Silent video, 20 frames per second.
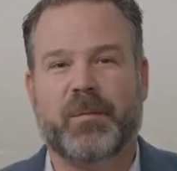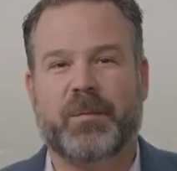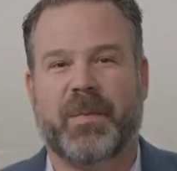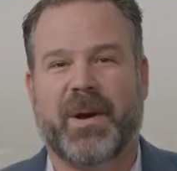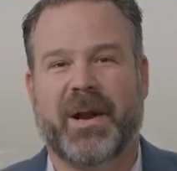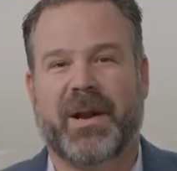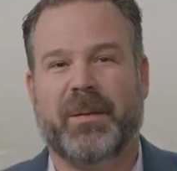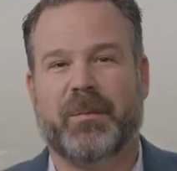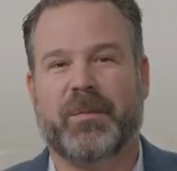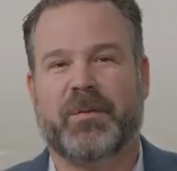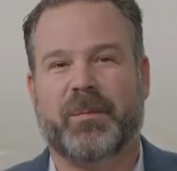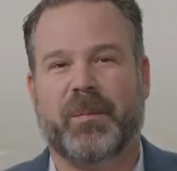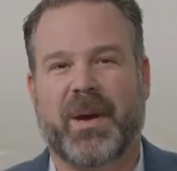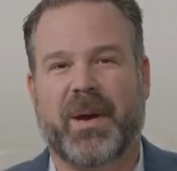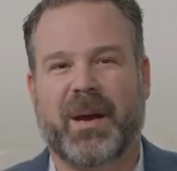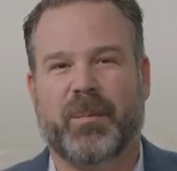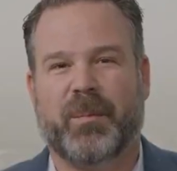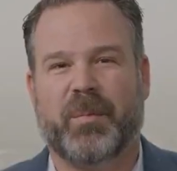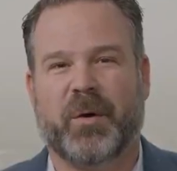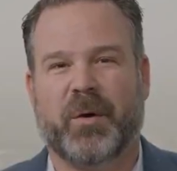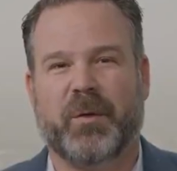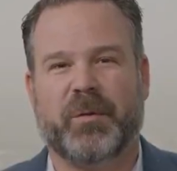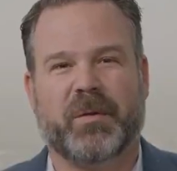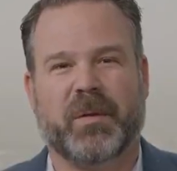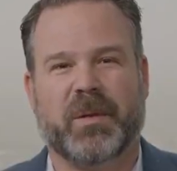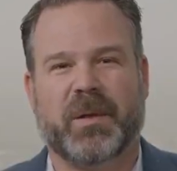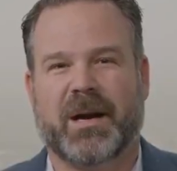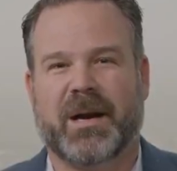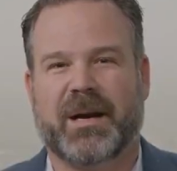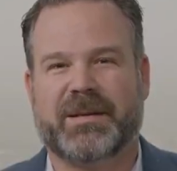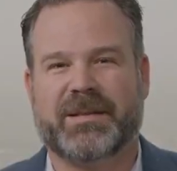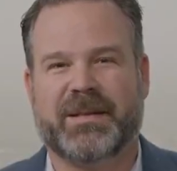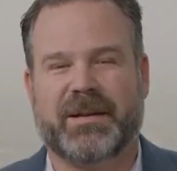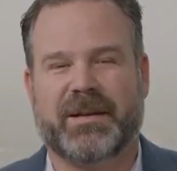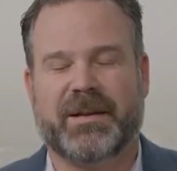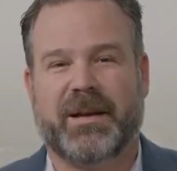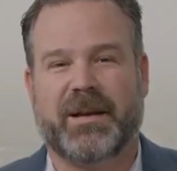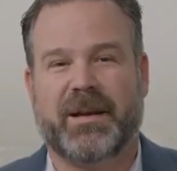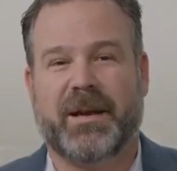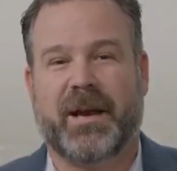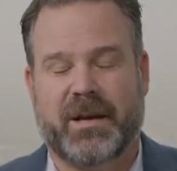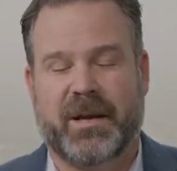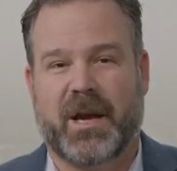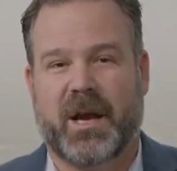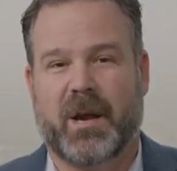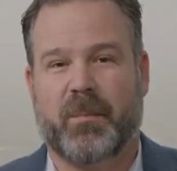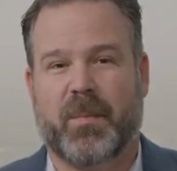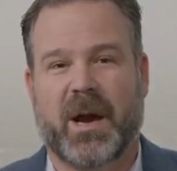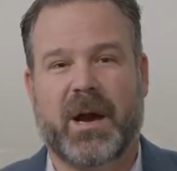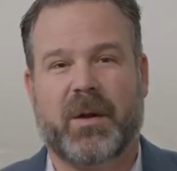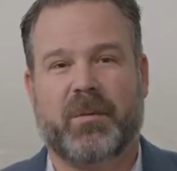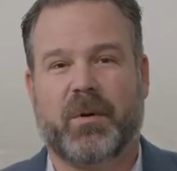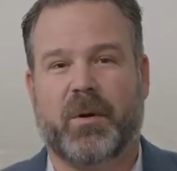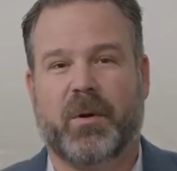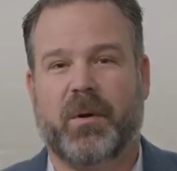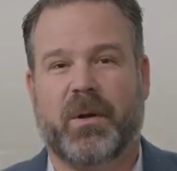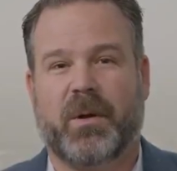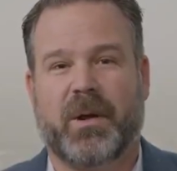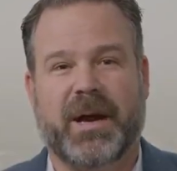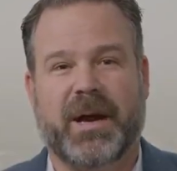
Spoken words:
my name is Matt Brose with Lockton. In my role, I